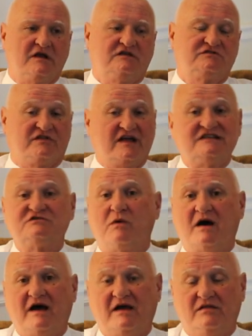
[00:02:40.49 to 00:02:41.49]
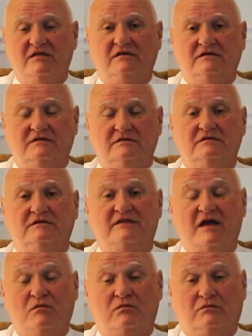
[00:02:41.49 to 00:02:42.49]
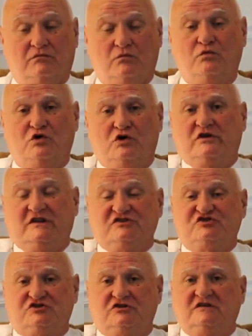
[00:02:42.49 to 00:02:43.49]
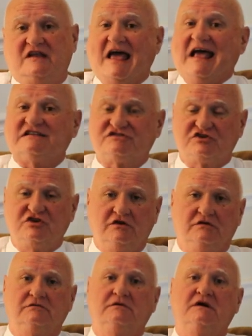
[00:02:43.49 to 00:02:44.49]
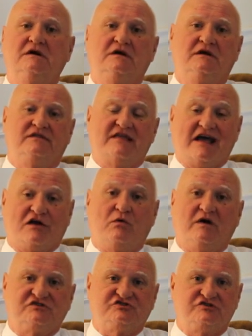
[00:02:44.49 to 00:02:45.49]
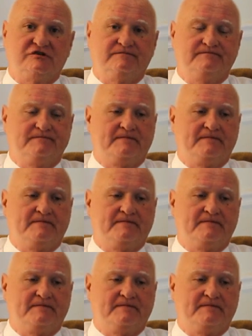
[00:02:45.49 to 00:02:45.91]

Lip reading: So that's why they would and should ask you that question.